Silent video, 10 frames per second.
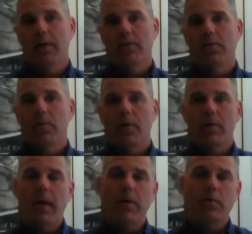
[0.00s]
so it
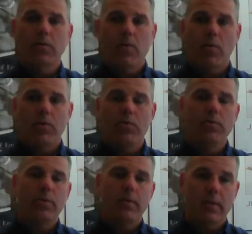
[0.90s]
allows for
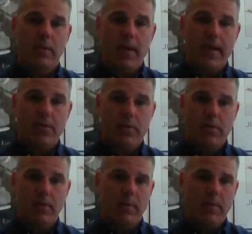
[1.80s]
user
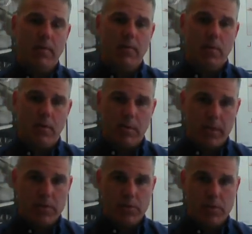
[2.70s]
interaction, and therefore a
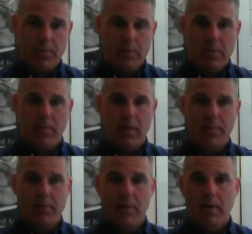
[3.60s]
relationship is
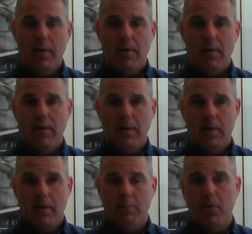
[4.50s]
developed
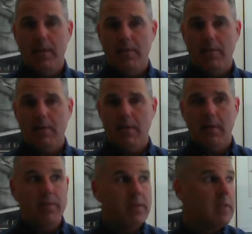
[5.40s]
and embraced
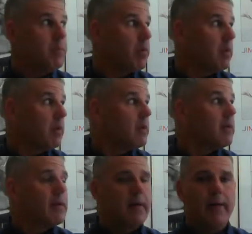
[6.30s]
even deeper.
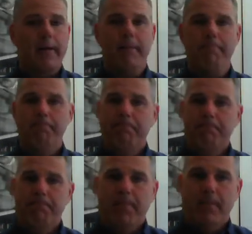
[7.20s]

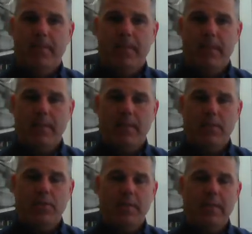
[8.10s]
Things
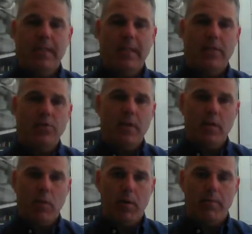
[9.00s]
such as
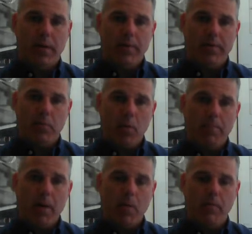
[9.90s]
electronic word of mouth are more
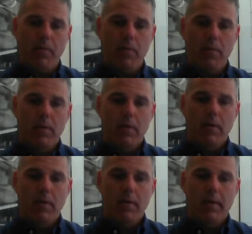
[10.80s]
powerful
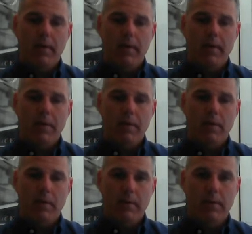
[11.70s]
in
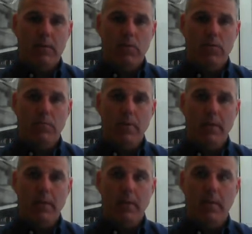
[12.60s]
social
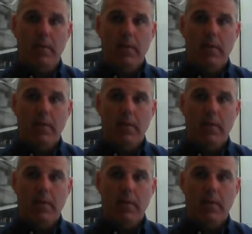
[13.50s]
media.